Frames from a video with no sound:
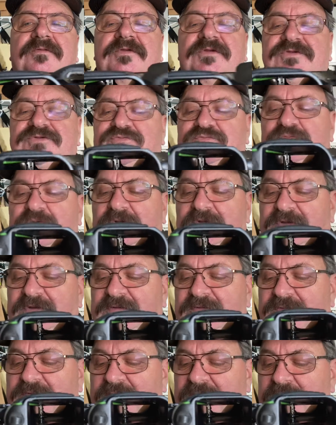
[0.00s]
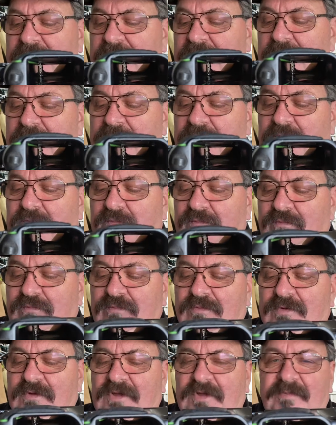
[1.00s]
This really
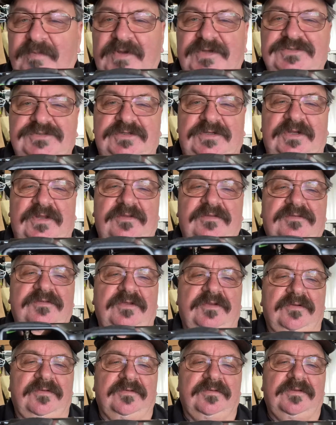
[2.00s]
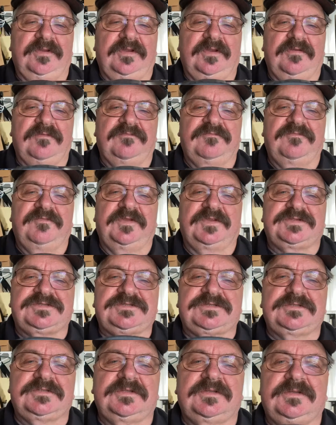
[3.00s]
makes the gun thinner, and it
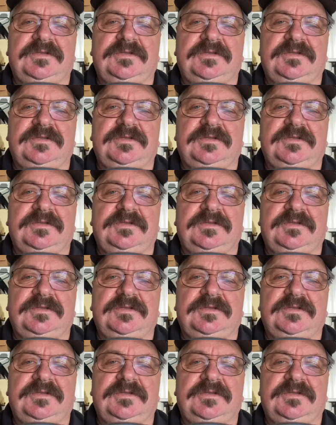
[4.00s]
fits